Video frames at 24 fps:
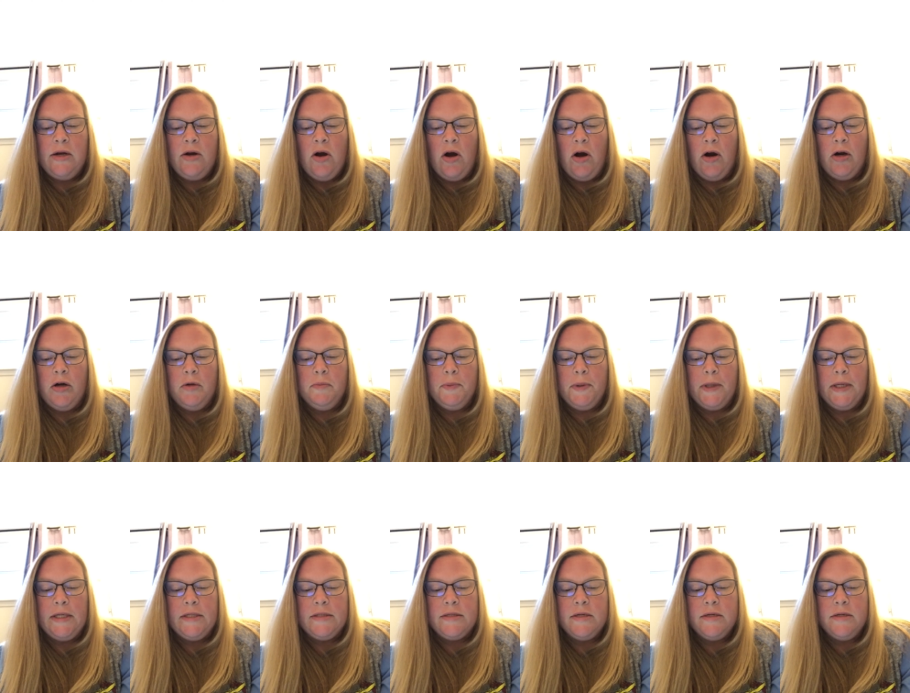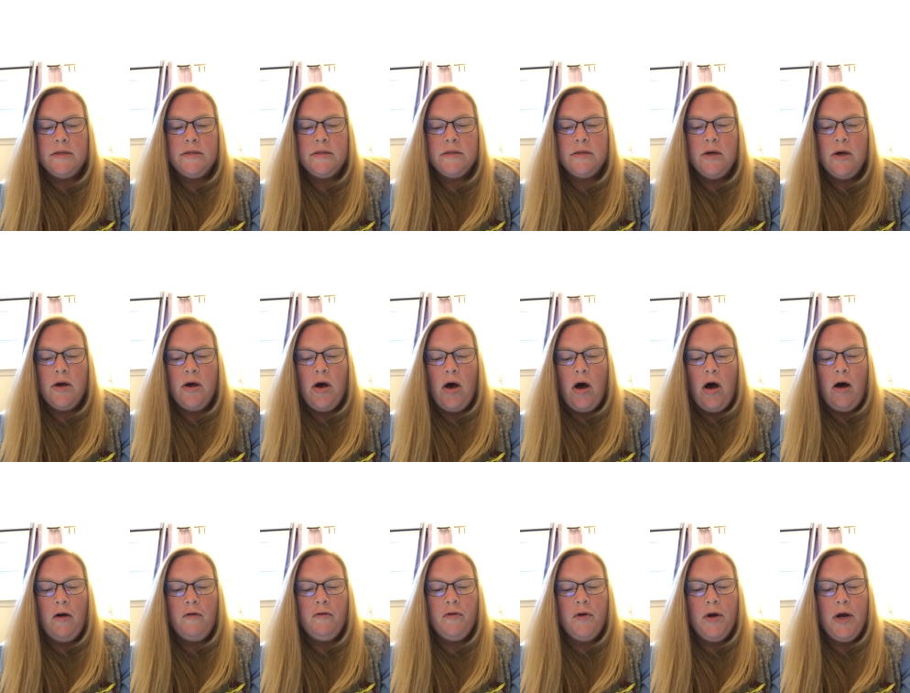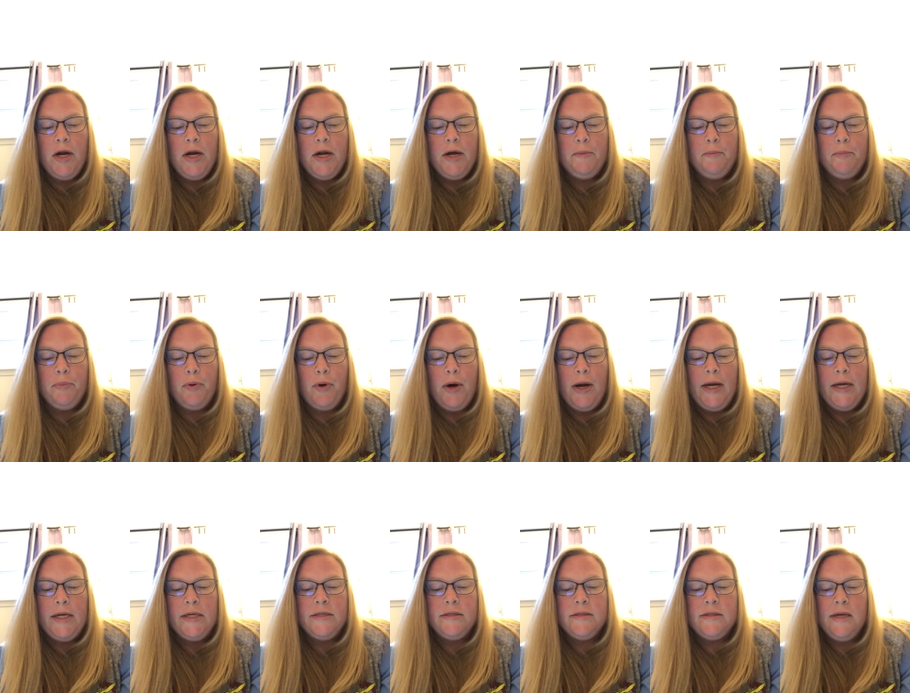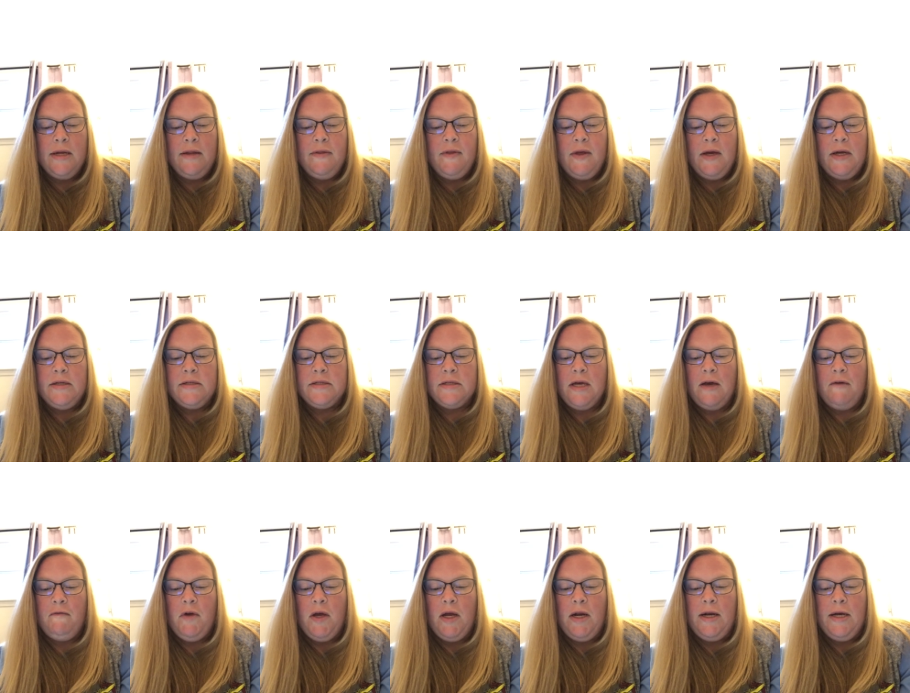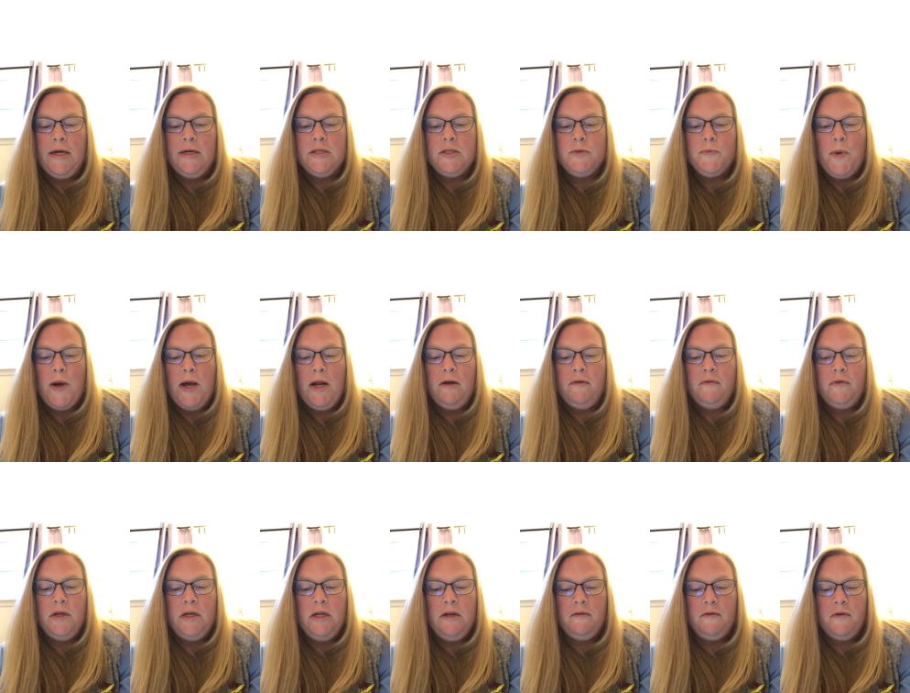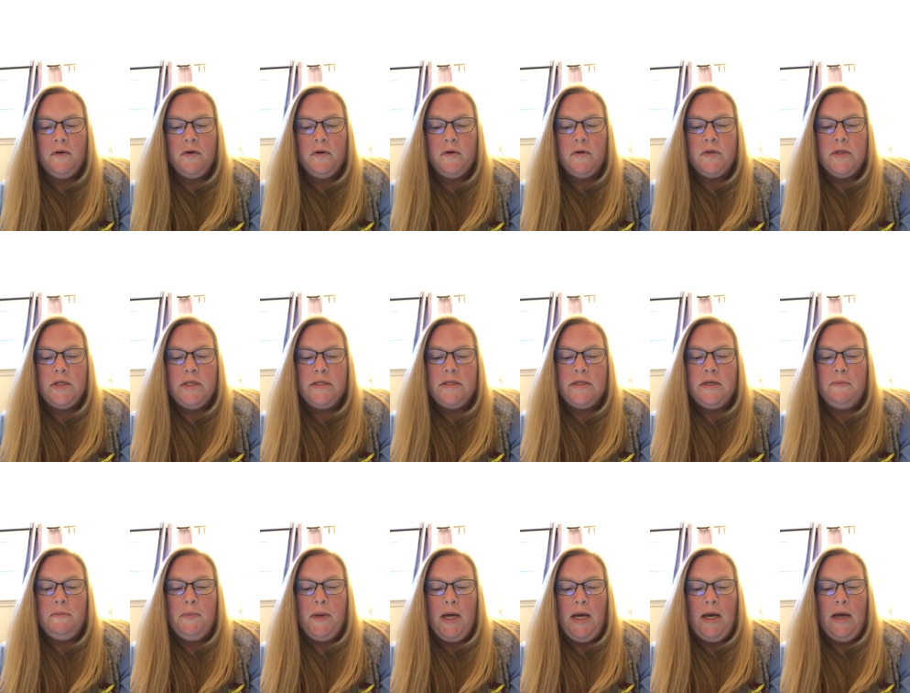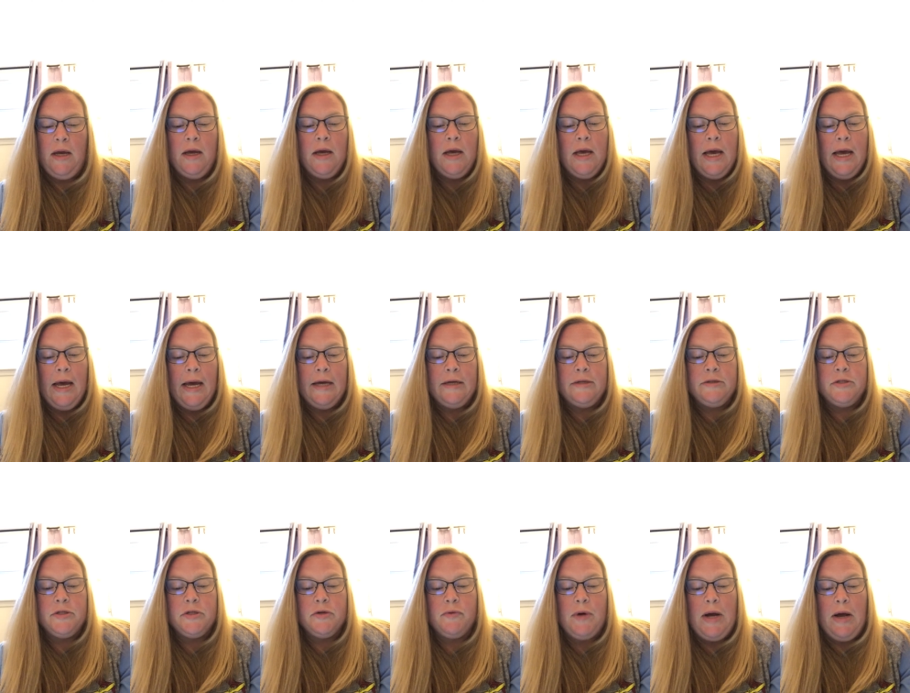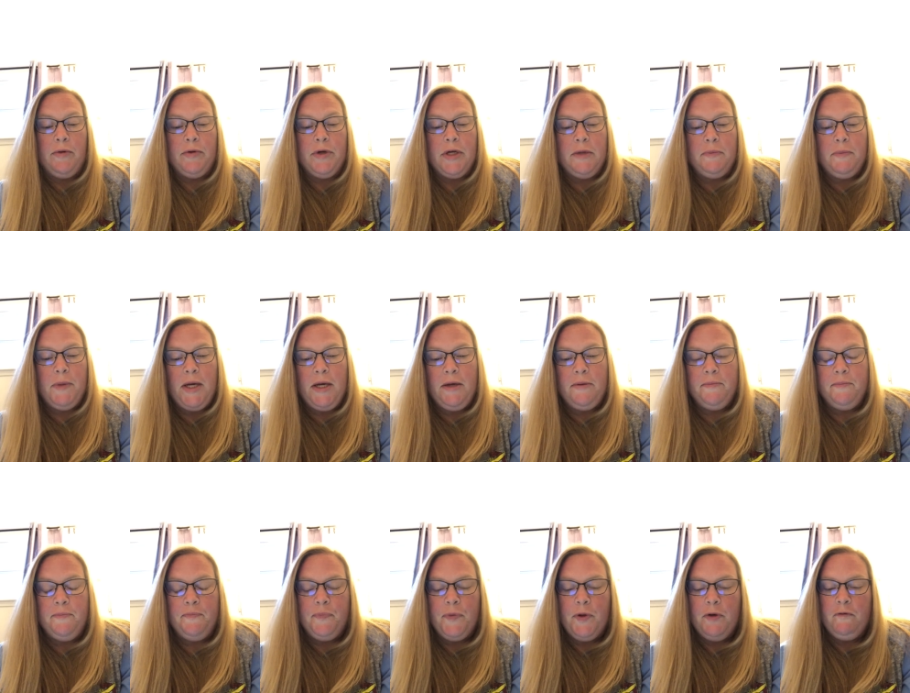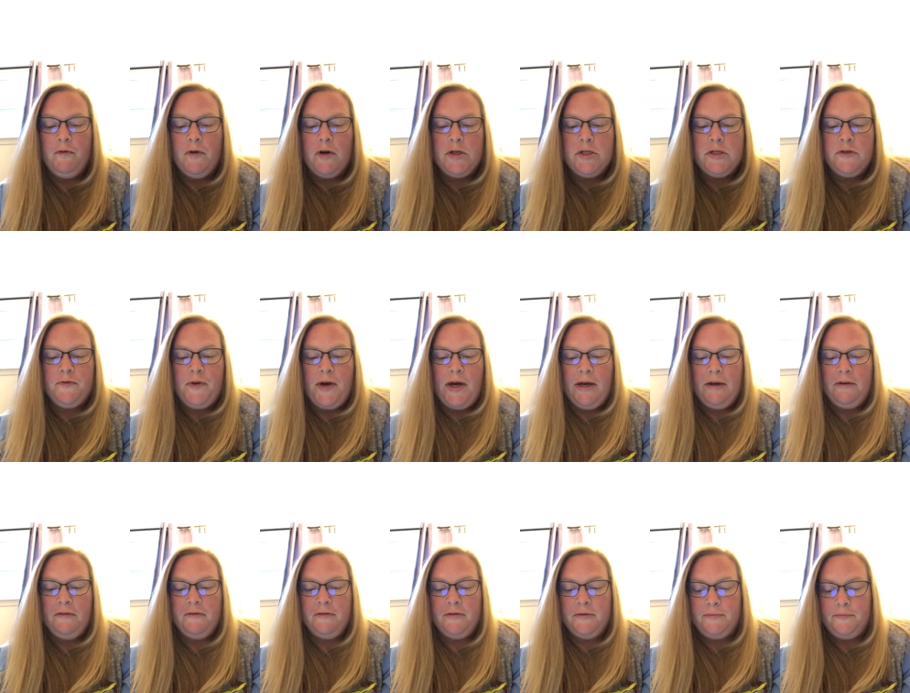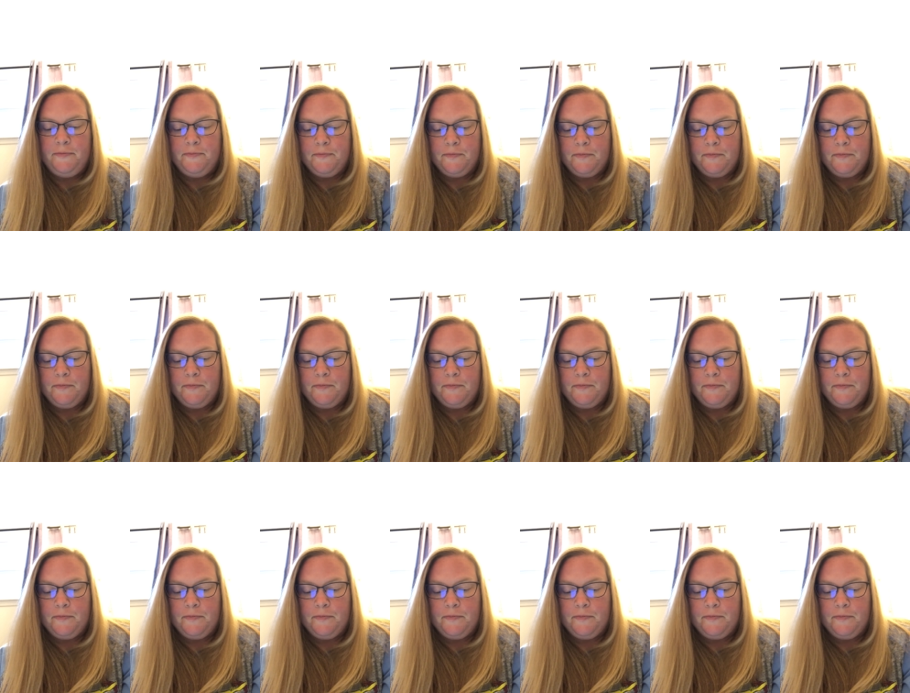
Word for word: and hard places, offering up praise and thanksgiving in spite of the difficulties in me and surrounding me, verse five.